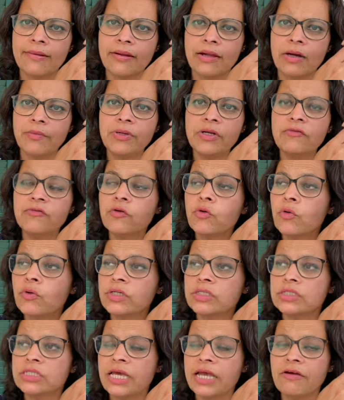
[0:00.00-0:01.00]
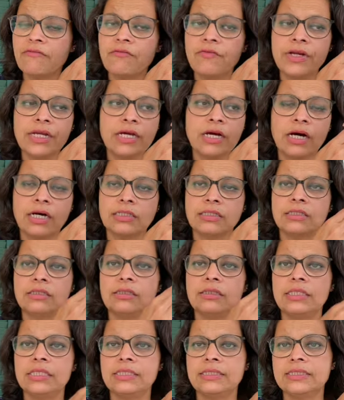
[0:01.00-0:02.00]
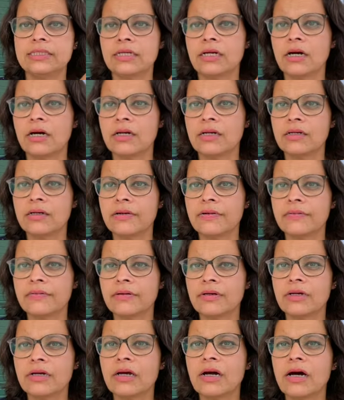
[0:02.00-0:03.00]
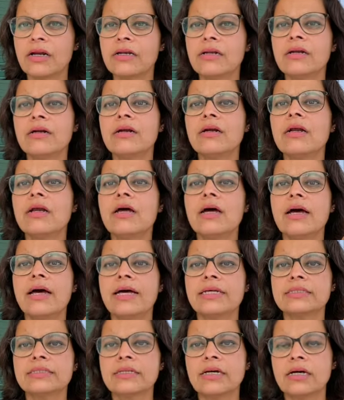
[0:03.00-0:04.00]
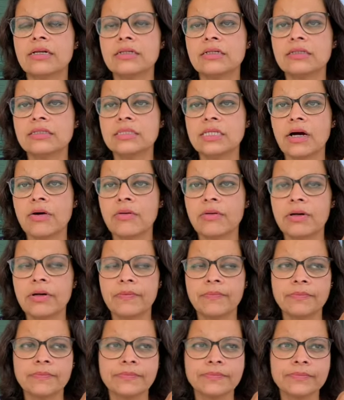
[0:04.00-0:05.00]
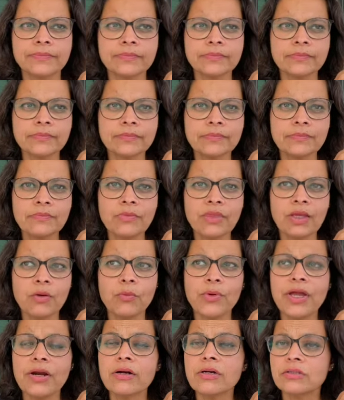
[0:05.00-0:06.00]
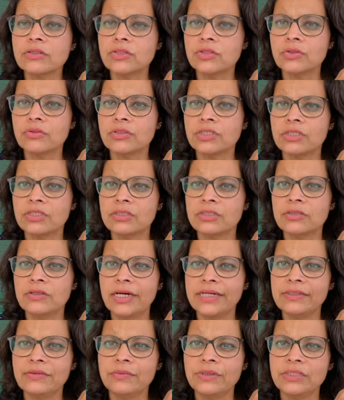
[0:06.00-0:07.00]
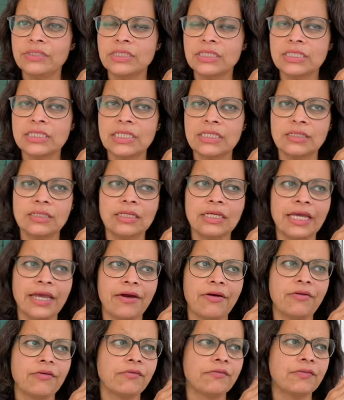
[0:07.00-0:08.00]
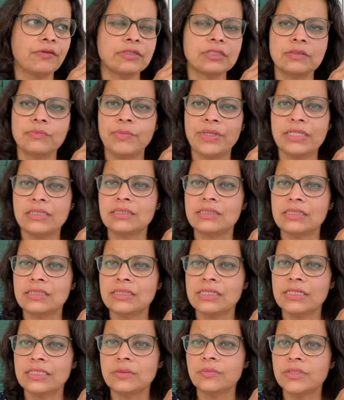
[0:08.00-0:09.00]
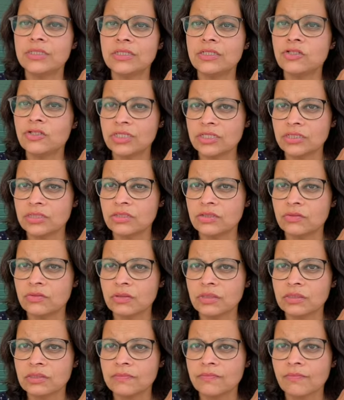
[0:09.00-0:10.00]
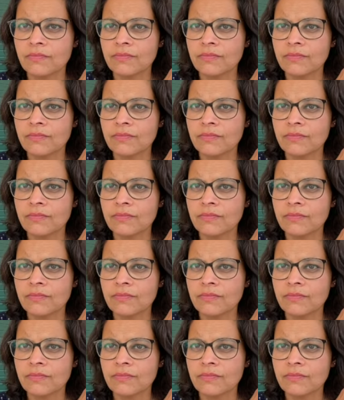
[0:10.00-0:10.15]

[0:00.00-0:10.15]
I mean, of course, every garden needs a gardener. A gardener, as gardeners, we are custodians, right? We are just taking care of the space that has been entrusted to us.